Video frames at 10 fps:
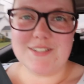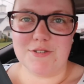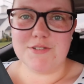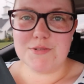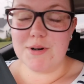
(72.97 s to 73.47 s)
So
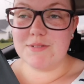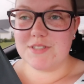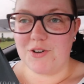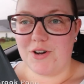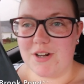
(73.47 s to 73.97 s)
Gros Morne
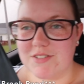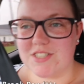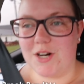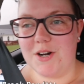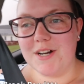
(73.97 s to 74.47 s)
was good. It was
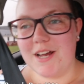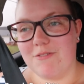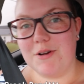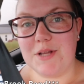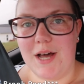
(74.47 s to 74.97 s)
starting to
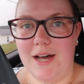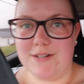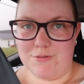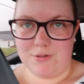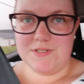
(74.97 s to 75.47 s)
get really
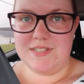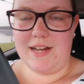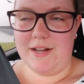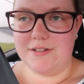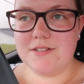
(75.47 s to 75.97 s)
hot towards
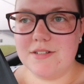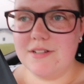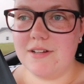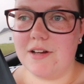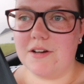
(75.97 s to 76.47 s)
the end.
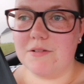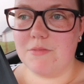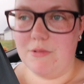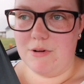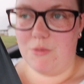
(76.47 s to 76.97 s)

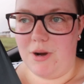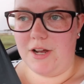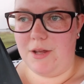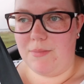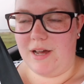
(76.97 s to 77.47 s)
Um, when we were
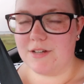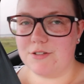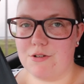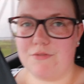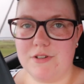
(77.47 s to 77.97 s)
walking back,
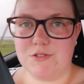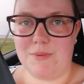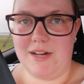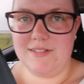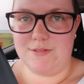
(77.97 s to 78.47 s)
there were a few
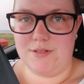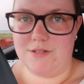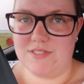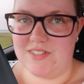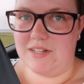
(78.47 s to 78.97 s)
spots where
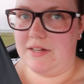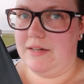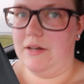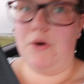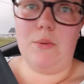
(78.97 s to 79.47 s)
there was like
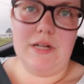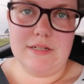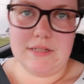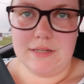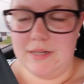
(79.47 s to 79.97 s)
no
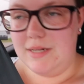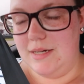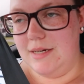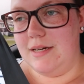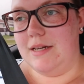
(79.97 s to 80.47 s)
wind
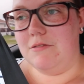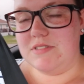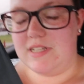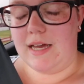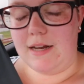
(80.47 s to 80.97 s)
and it
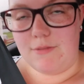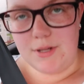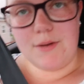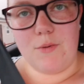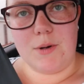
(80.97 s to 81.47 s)
was getting
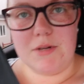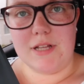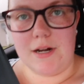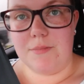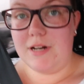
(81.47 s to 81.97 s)
really warm in
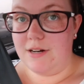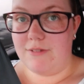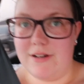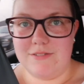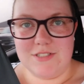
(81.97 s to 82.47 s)
there. But anyway, we